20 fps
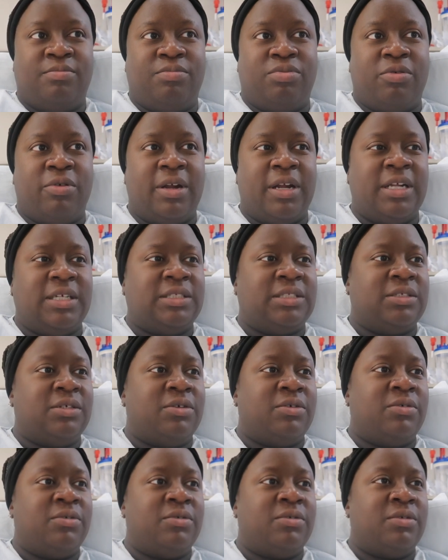pretty
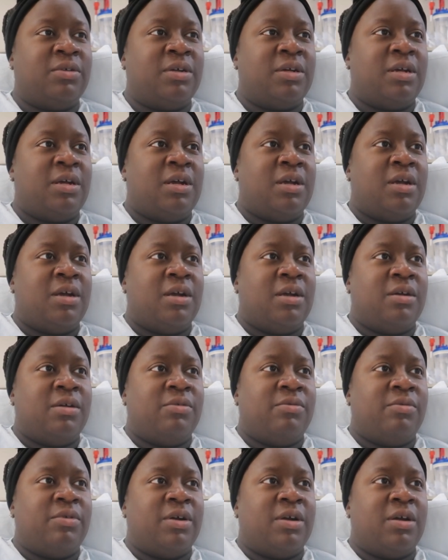soon
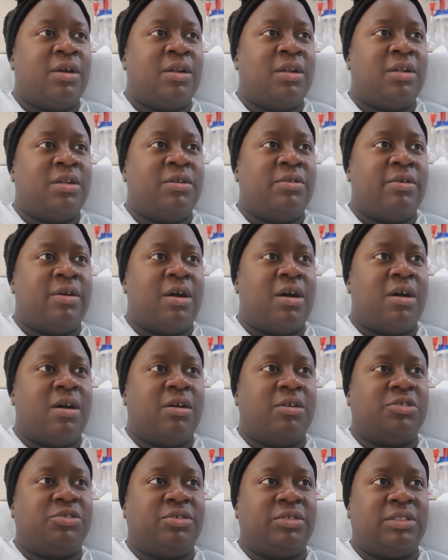we're gonna do an
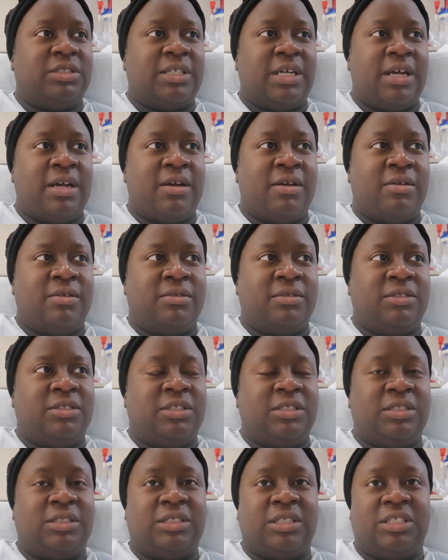ultrasound
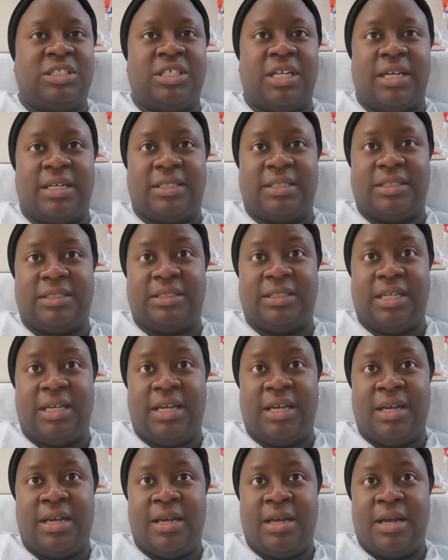just to check to
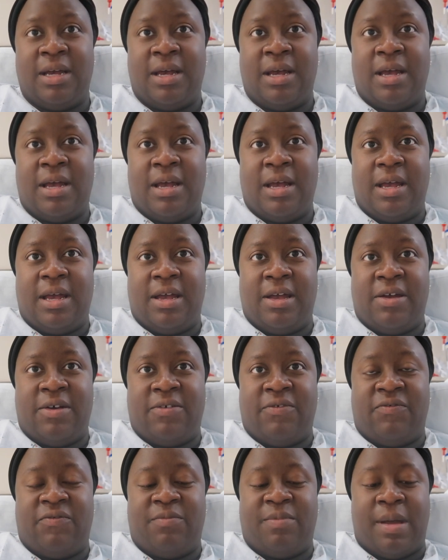see
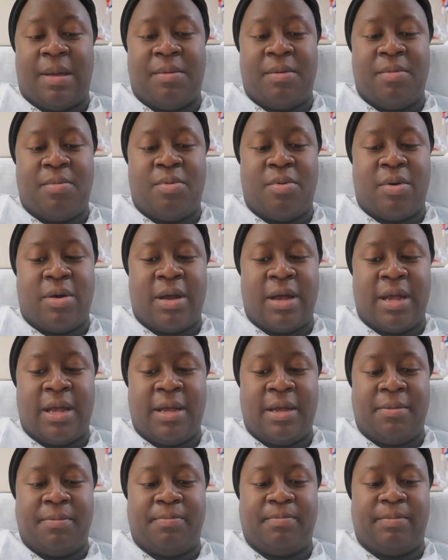if baby
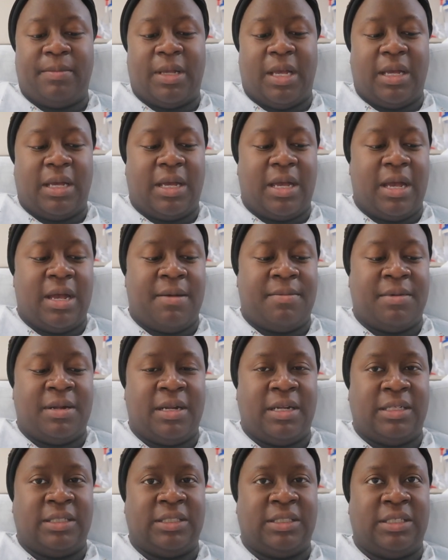boy
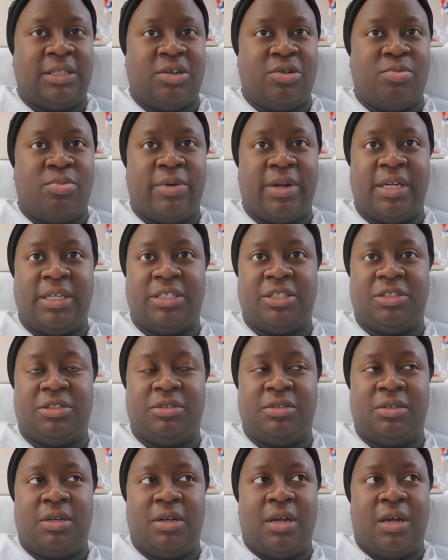Camden is still
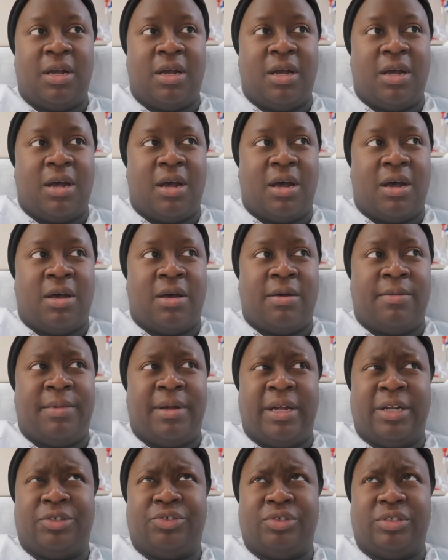breech.
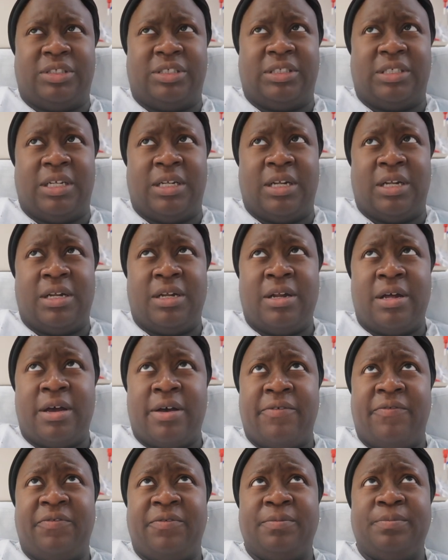Interesting
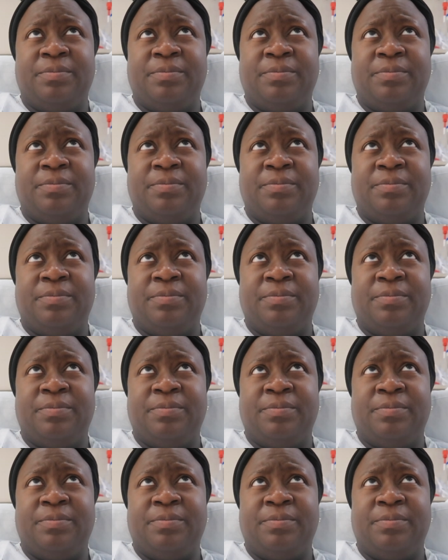enough,